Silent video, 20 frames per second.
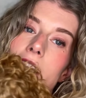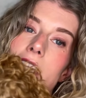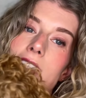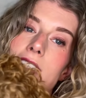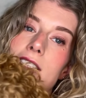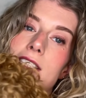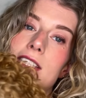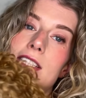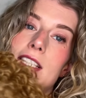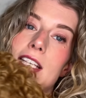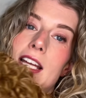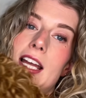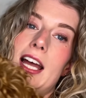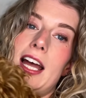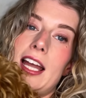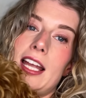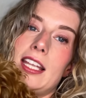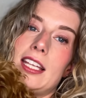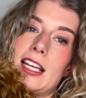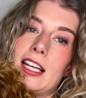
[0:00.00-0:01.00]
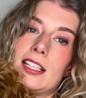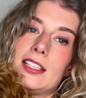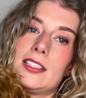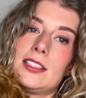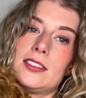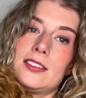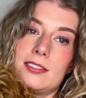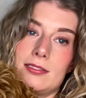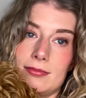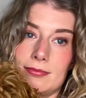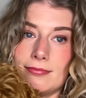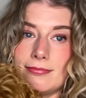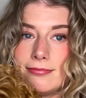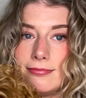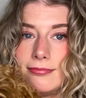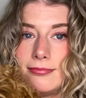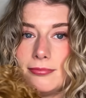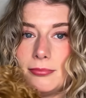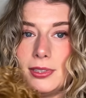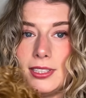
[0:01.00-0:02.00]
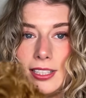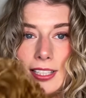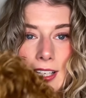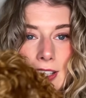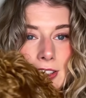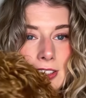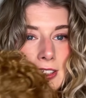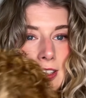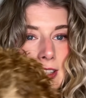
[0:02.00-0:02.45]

Doesn't say hi yet, but there